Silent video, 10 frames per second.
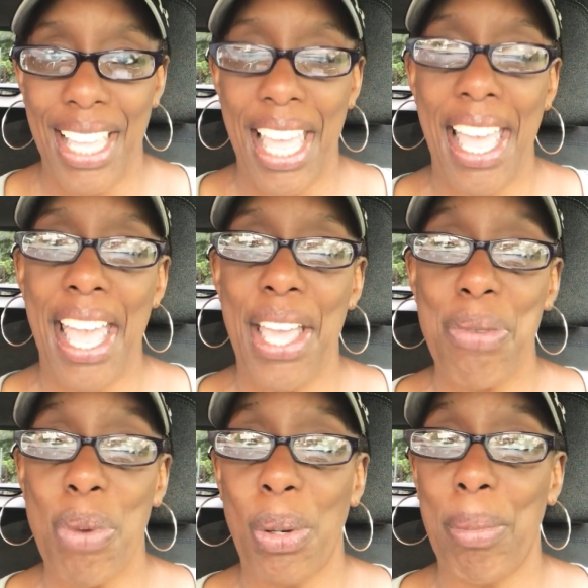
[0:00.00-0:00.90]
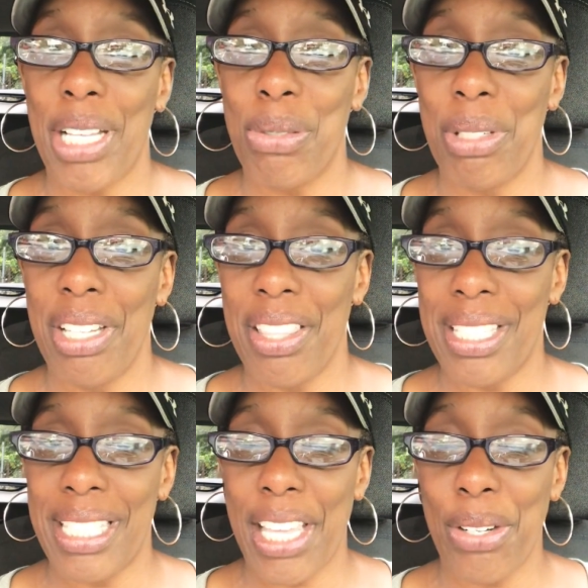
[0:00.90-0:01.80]
Hi, welcome back to another
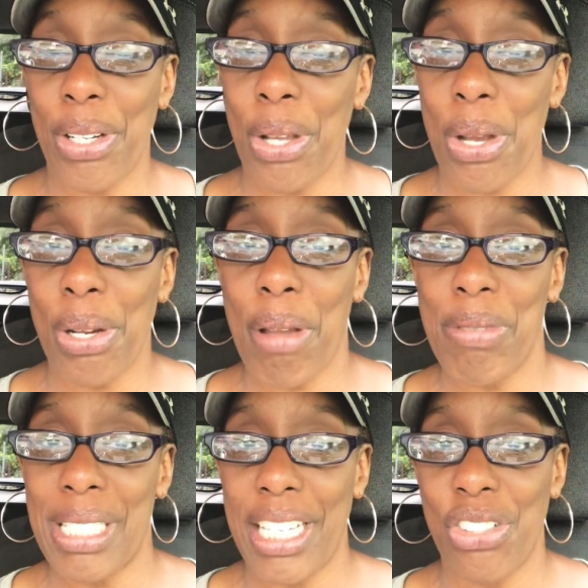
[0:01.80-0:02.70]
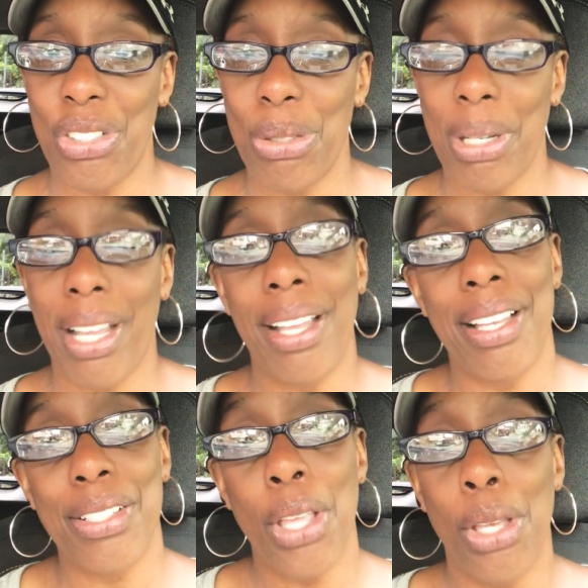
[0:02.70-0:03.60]
Saturday Car Conversation, you
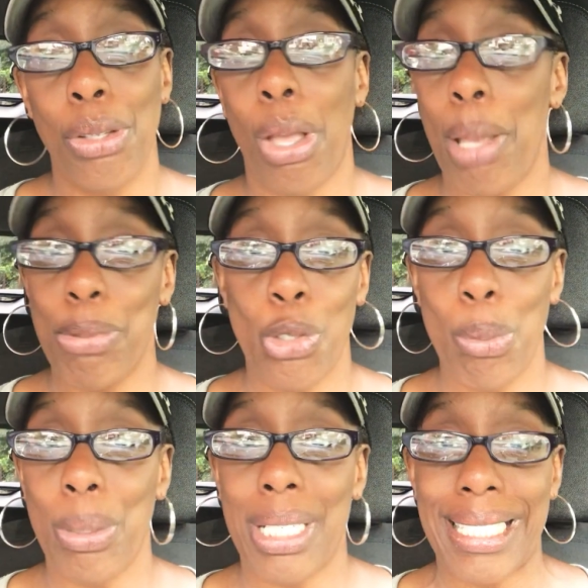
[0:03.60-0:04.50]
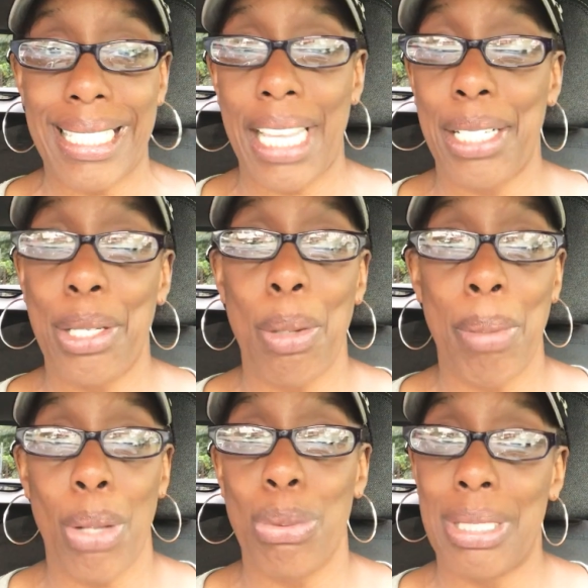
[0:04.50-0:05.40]
guys. Y'all, I'm super excited
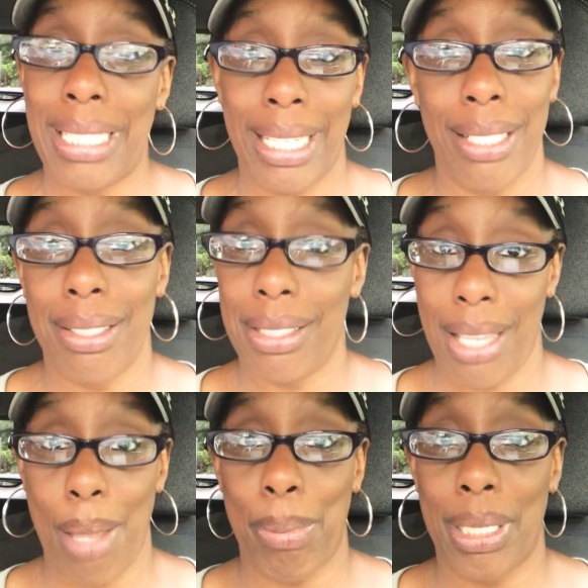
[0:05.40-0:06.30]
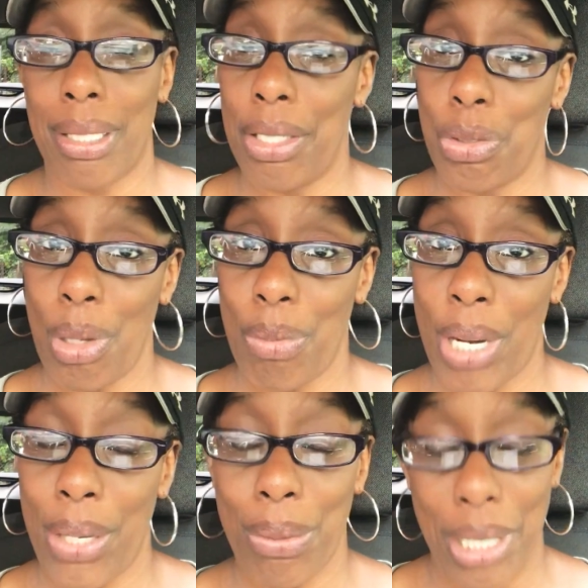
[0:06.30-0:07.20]
about today's topic. So let's jump
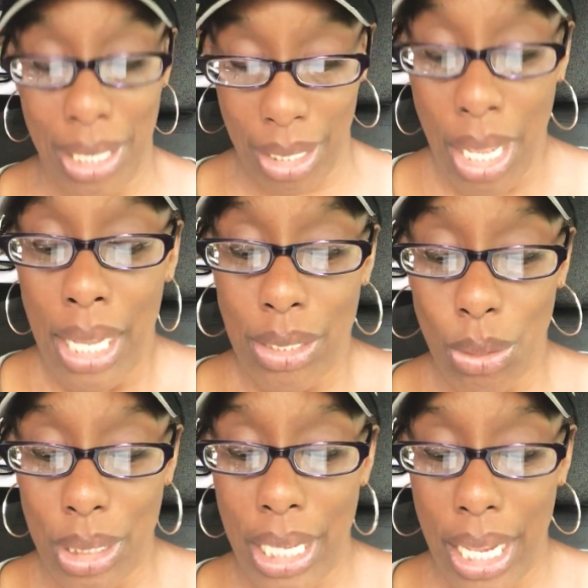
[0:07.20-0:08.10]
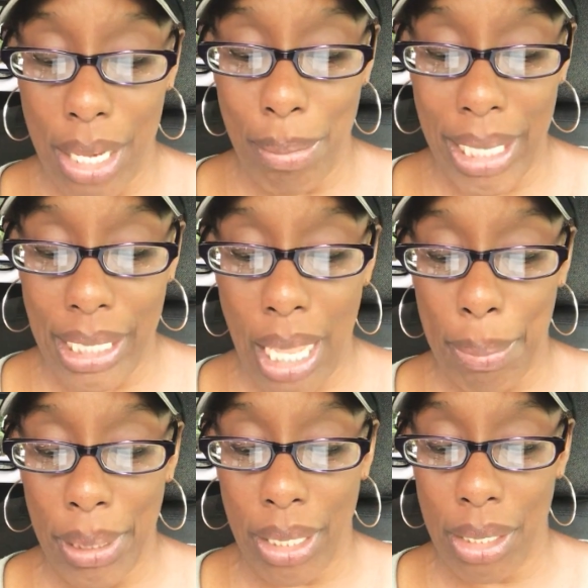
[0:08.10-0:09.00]
right on in. So today, my
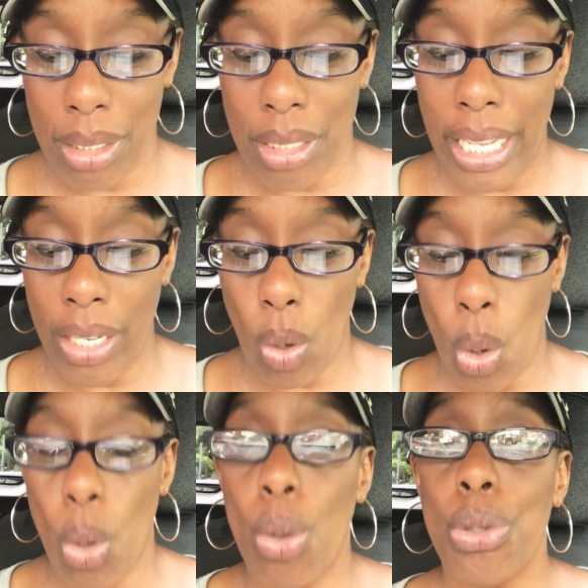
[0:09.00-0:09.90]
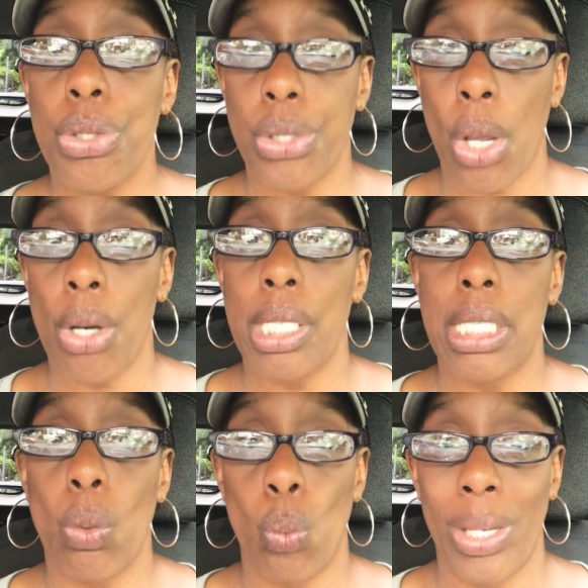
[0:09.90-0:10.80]
topic is it all
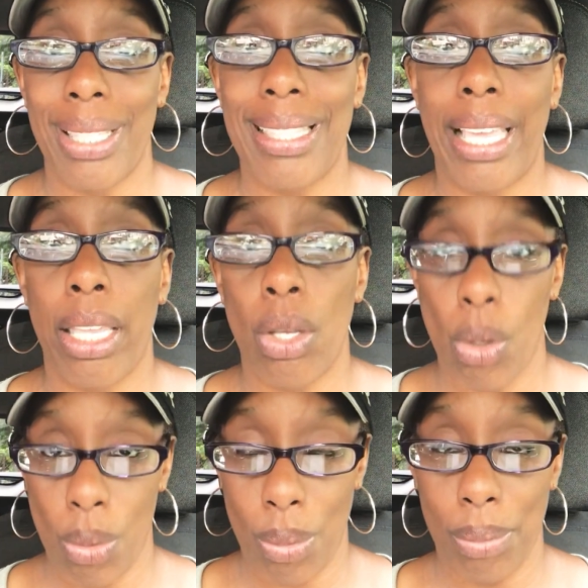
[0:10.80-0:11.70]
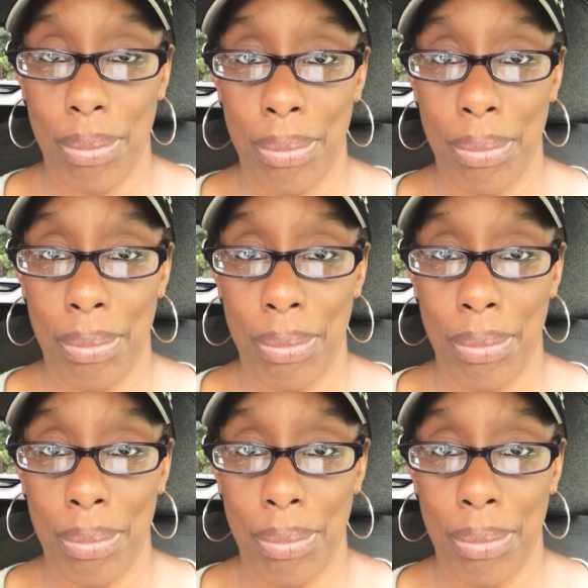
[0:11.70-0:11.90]
starts with a goal.